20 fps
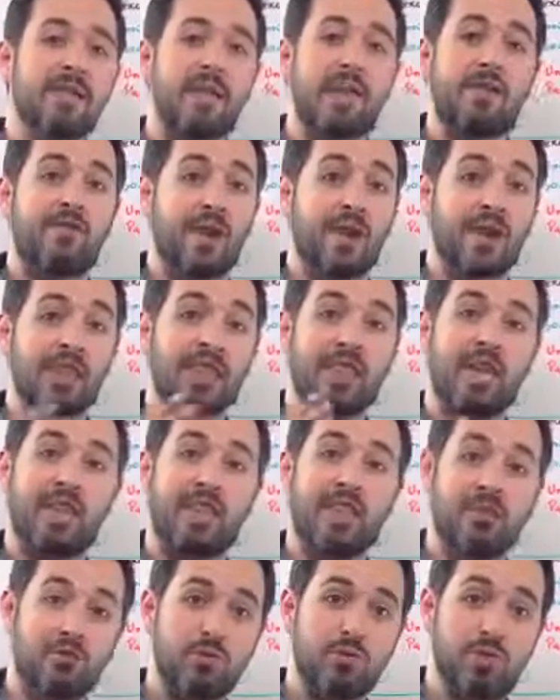if I didn't like
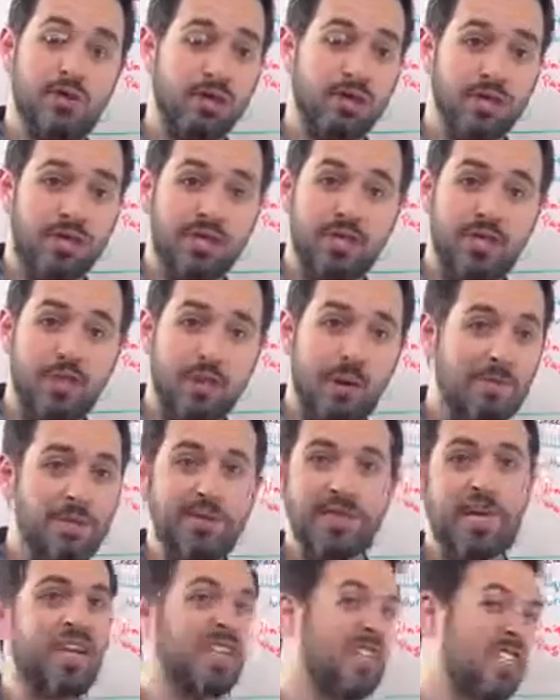this result on this
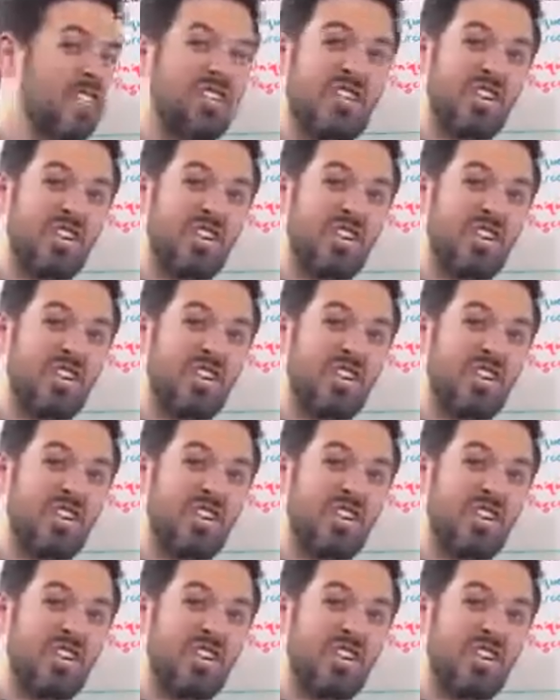website,